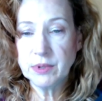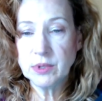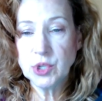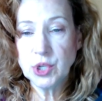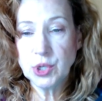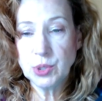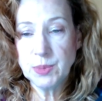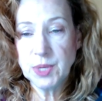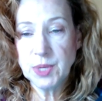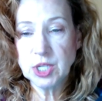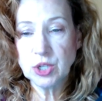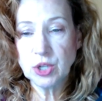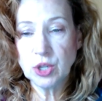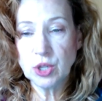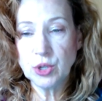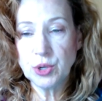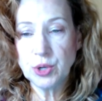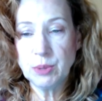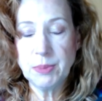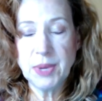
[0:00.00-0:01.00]
too much
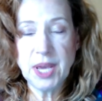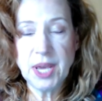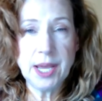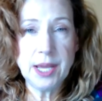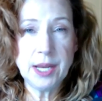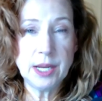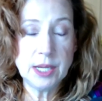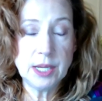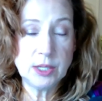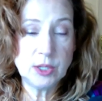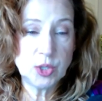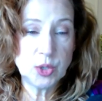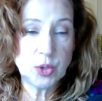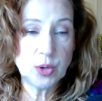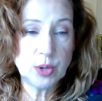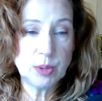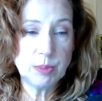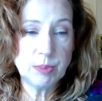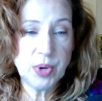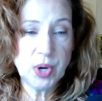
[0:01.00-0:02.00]
glutamate in certain